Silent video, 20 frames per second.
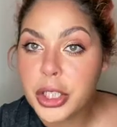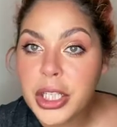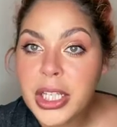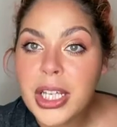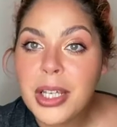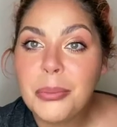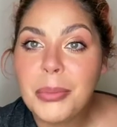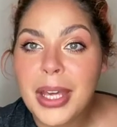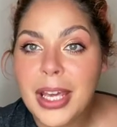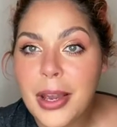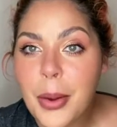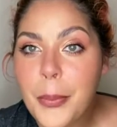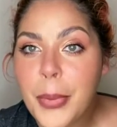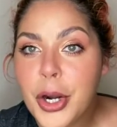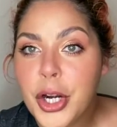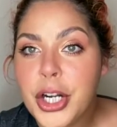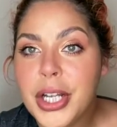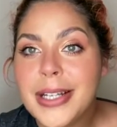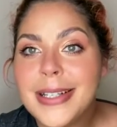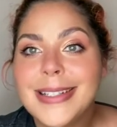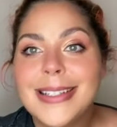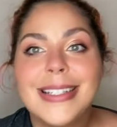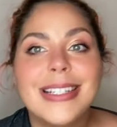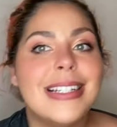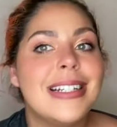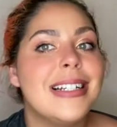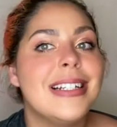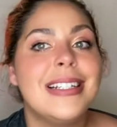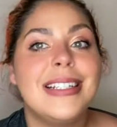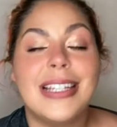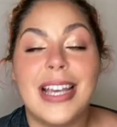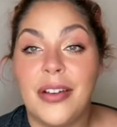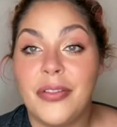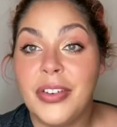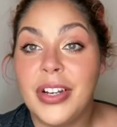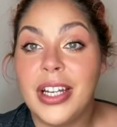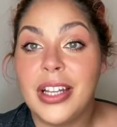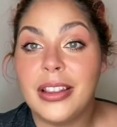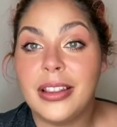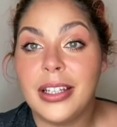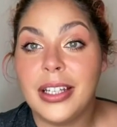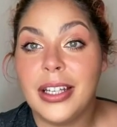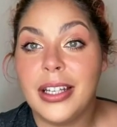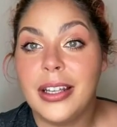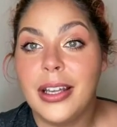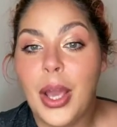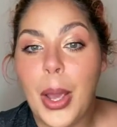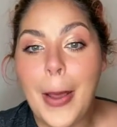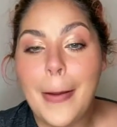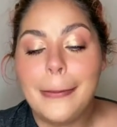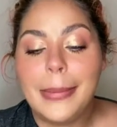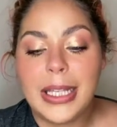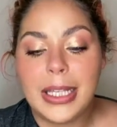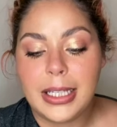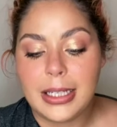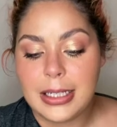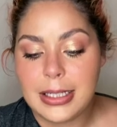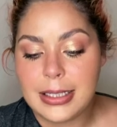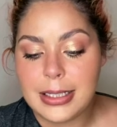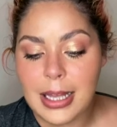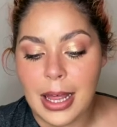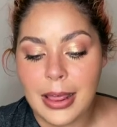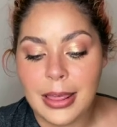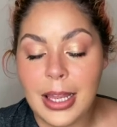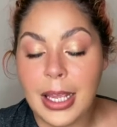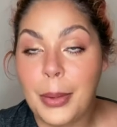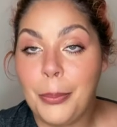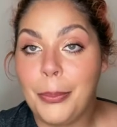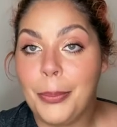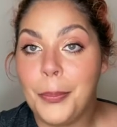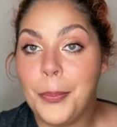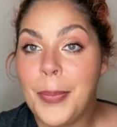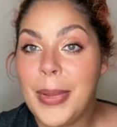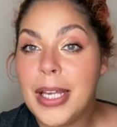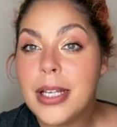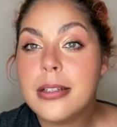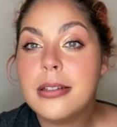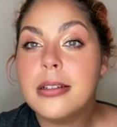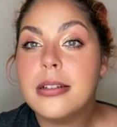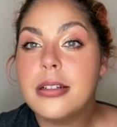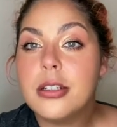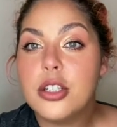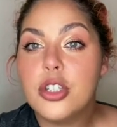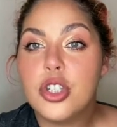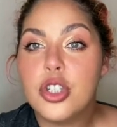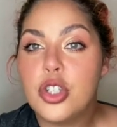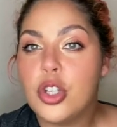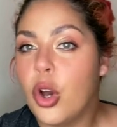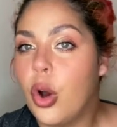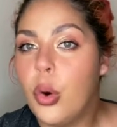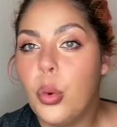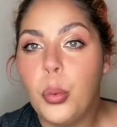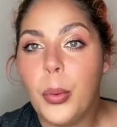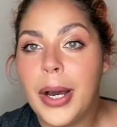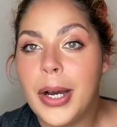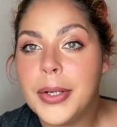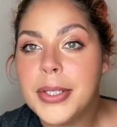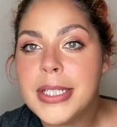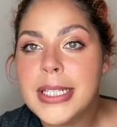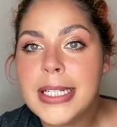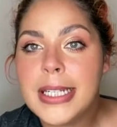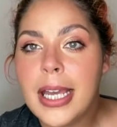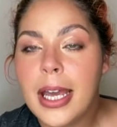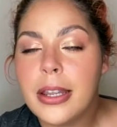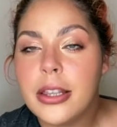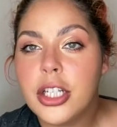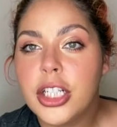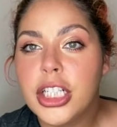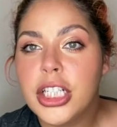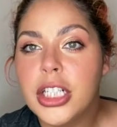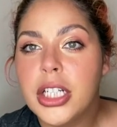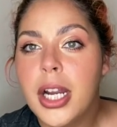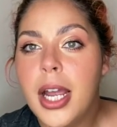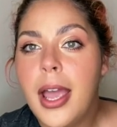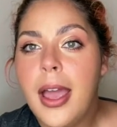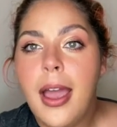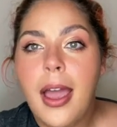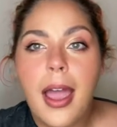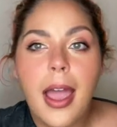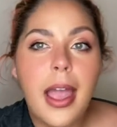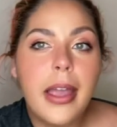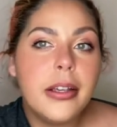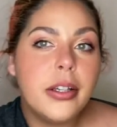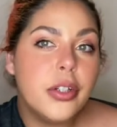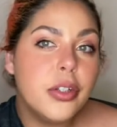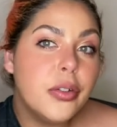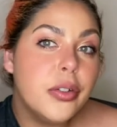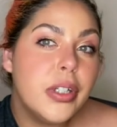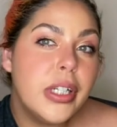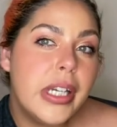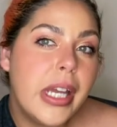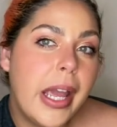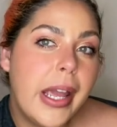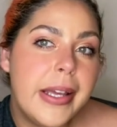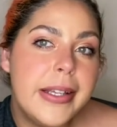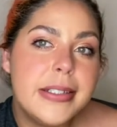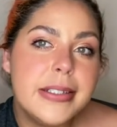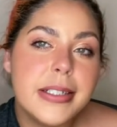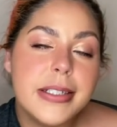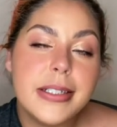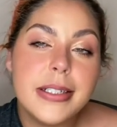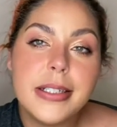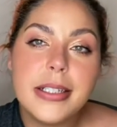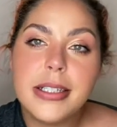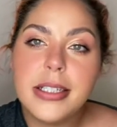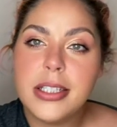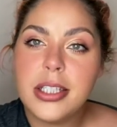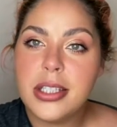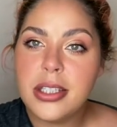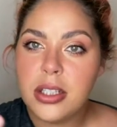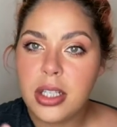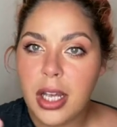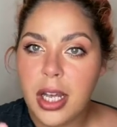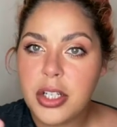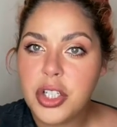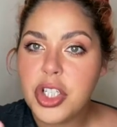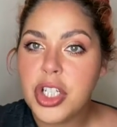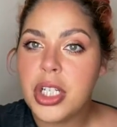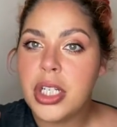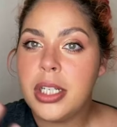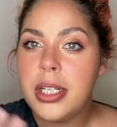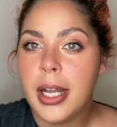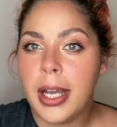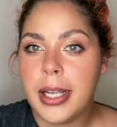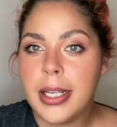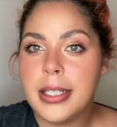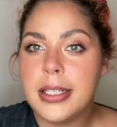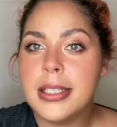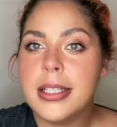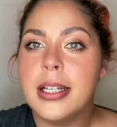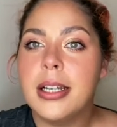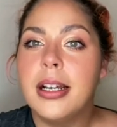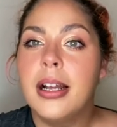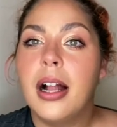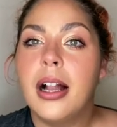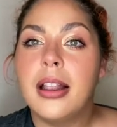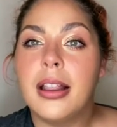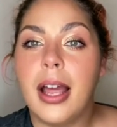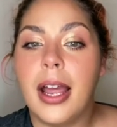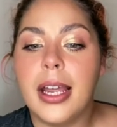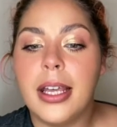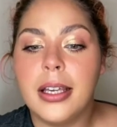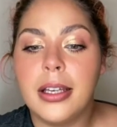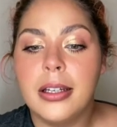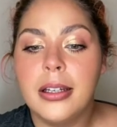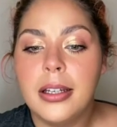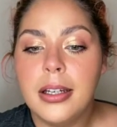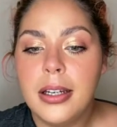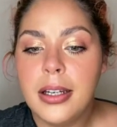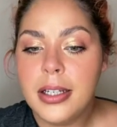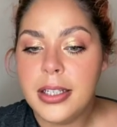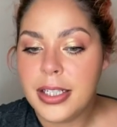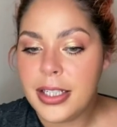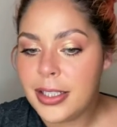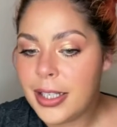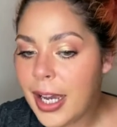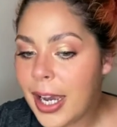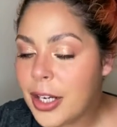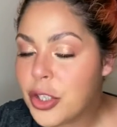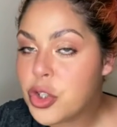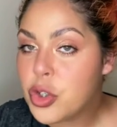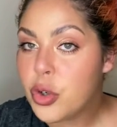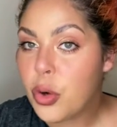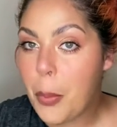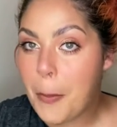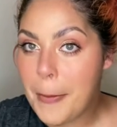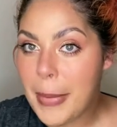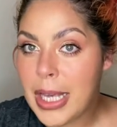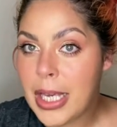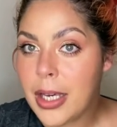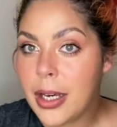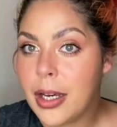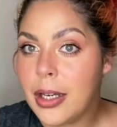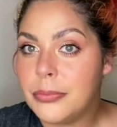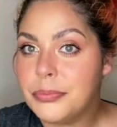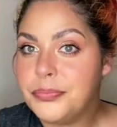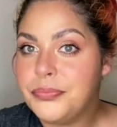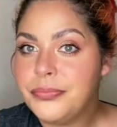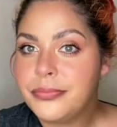Makeup artist, definitely, because they mixed so well together and create such nice, natural makeup.